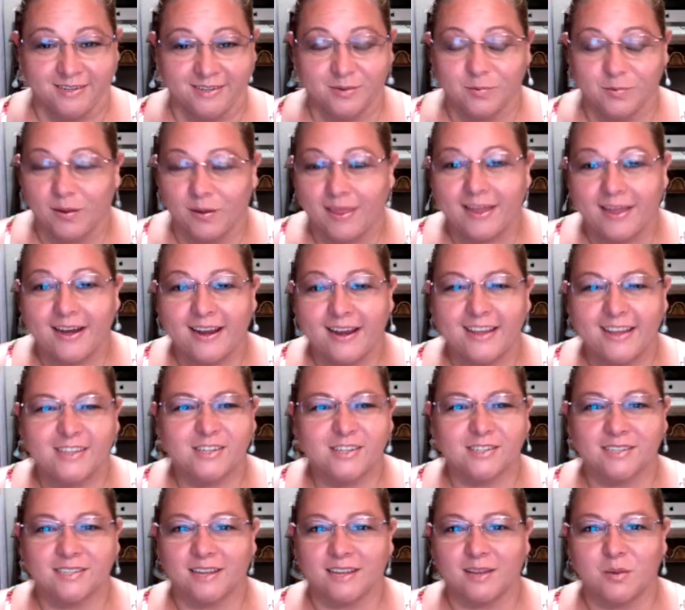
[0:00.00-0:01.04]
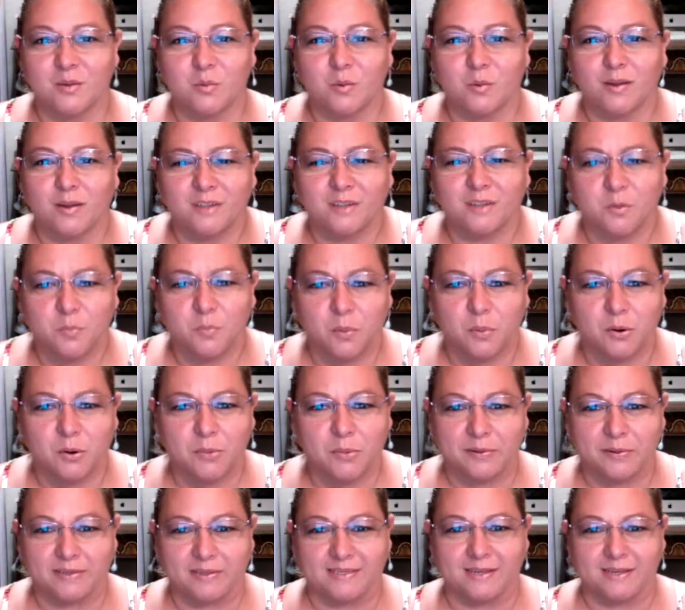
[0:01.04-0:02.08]
What are angels and what's their
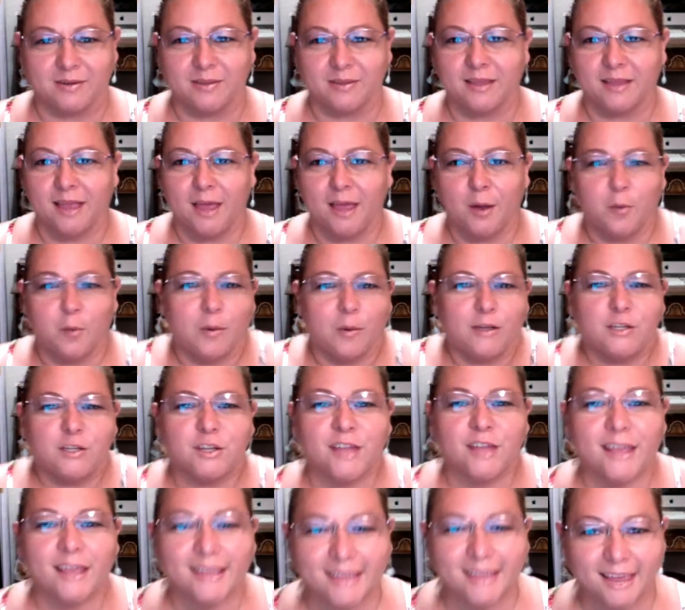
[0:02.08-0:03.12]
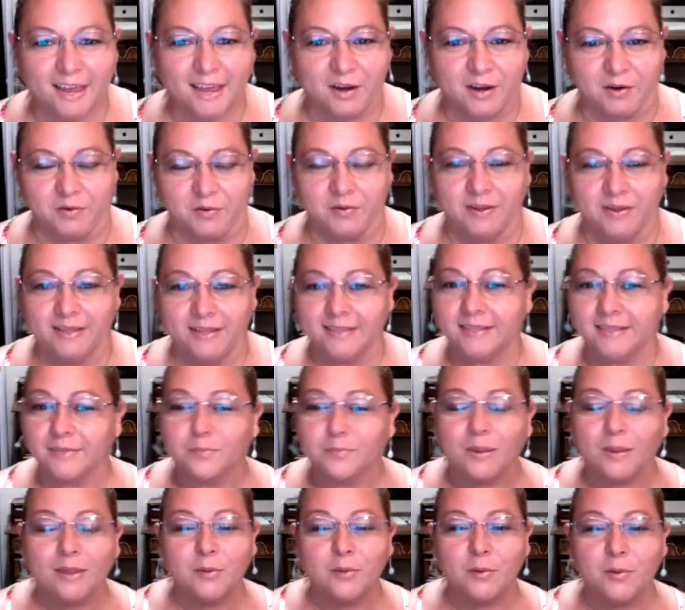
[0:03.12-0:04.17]
purpose and why should I care?
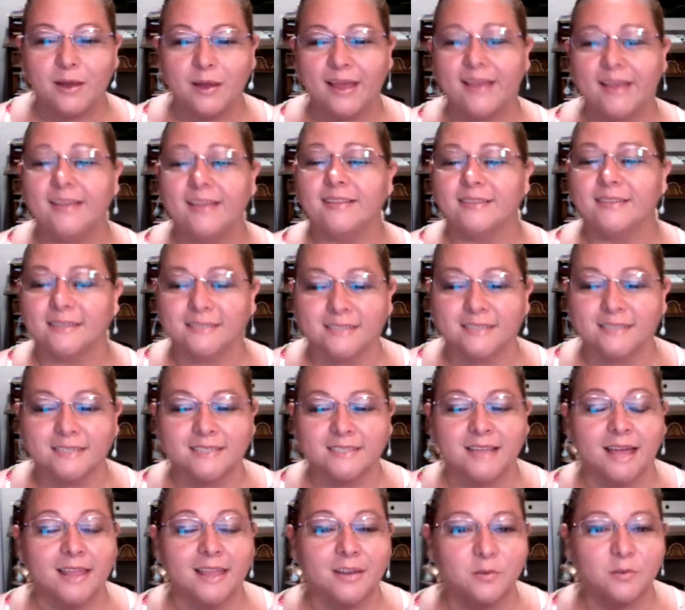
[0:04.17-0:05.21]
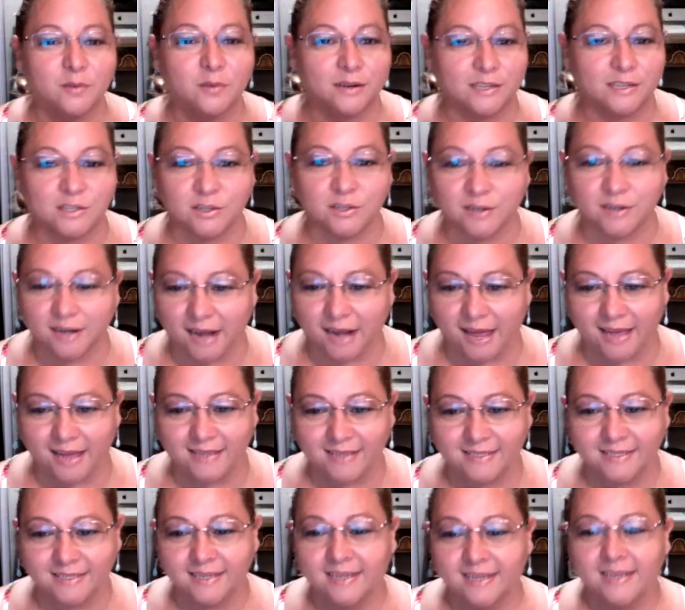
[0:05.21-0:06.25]
By the way, this is not a religion class.
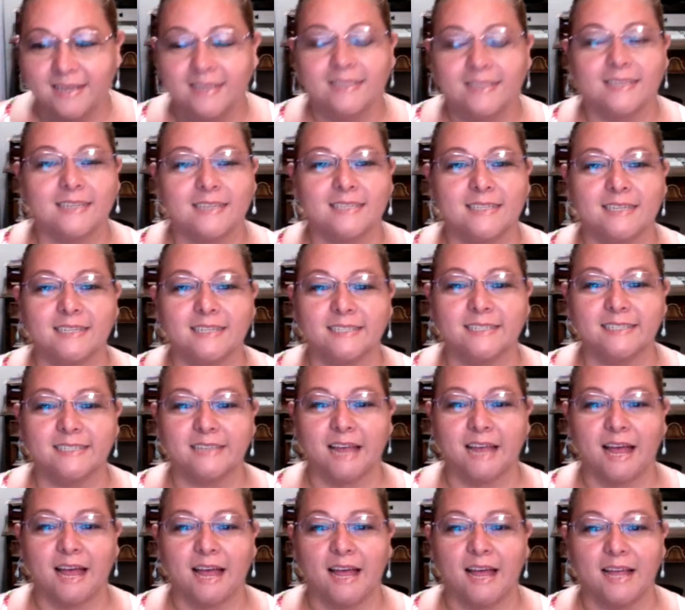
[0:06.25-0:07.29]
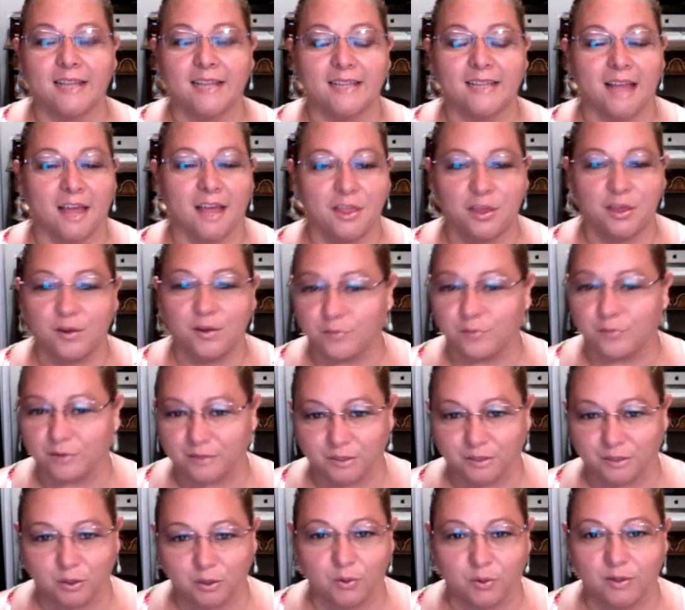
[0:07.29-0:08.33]
This is nothing of the
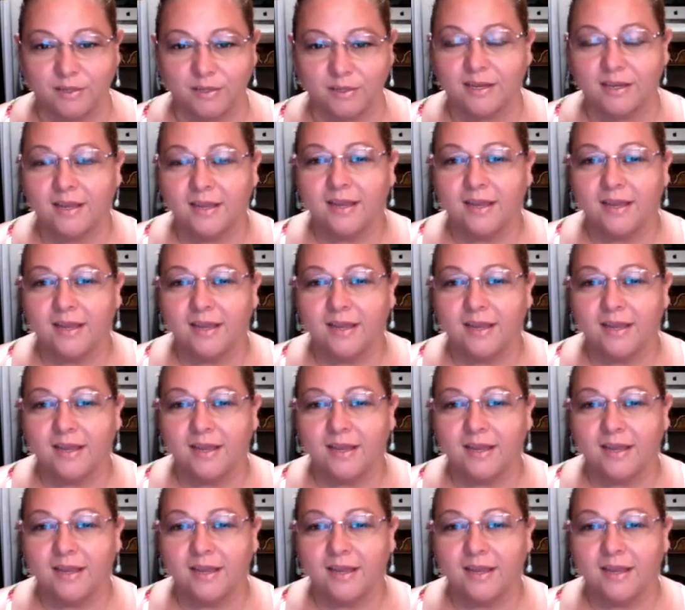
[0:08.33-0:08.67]
sort.